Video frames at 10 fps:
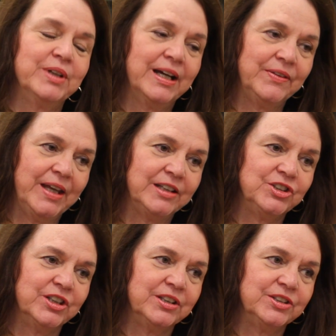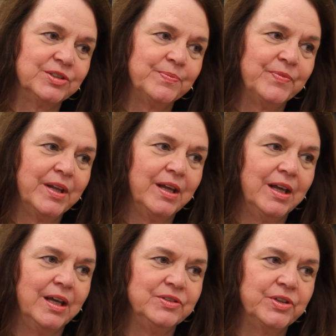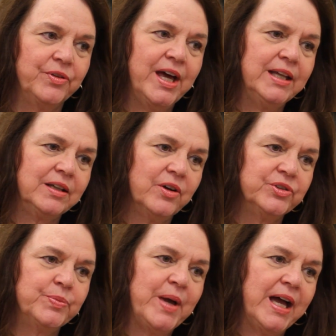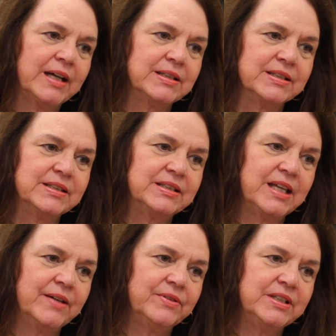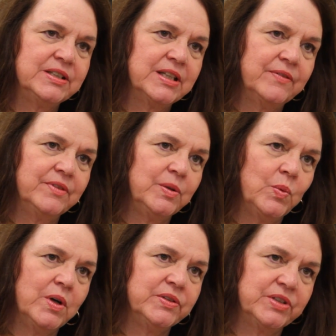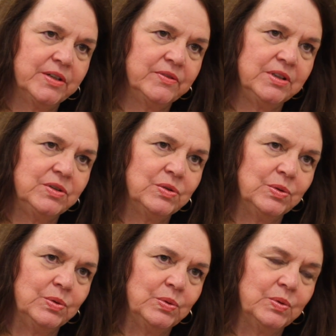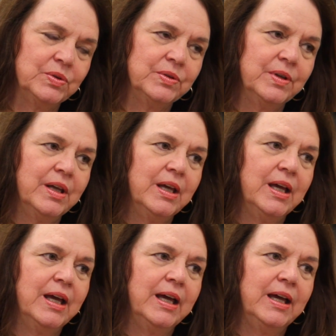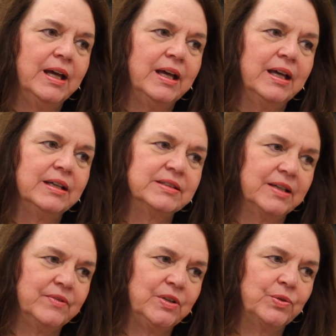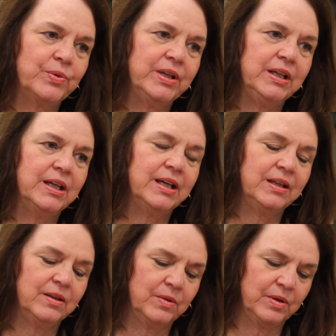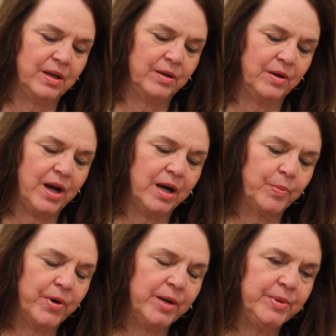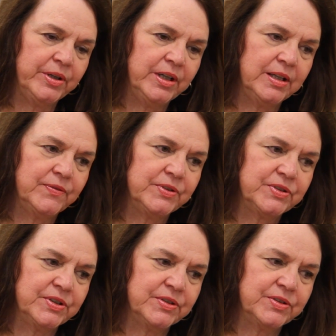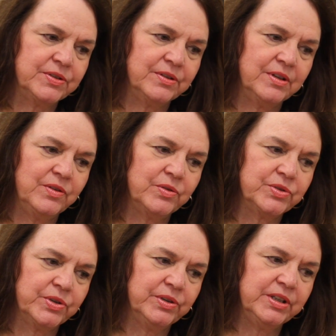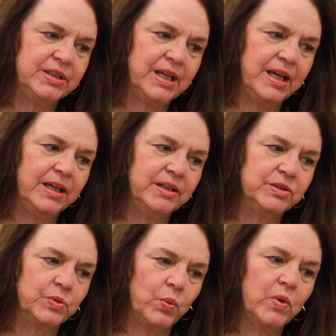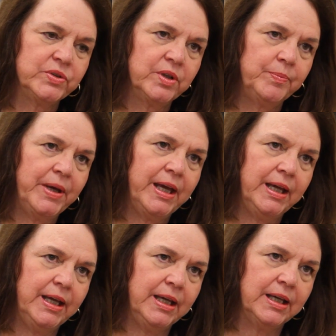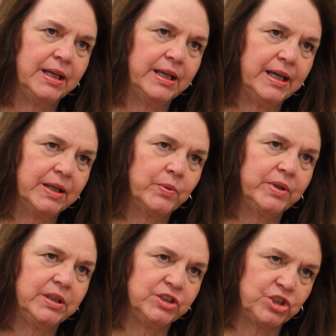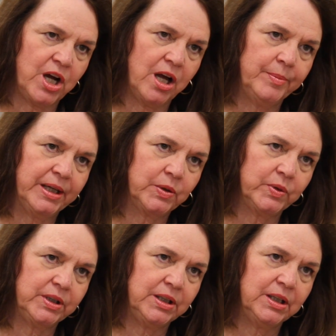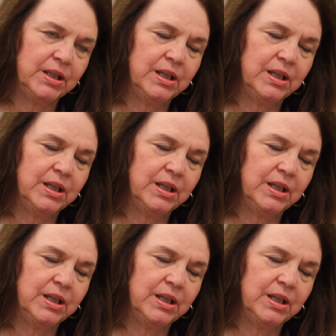We got that change. So that goes back to 70, 71, 72, 73. And our primary emphasis in those early days was on pay equity and job equity.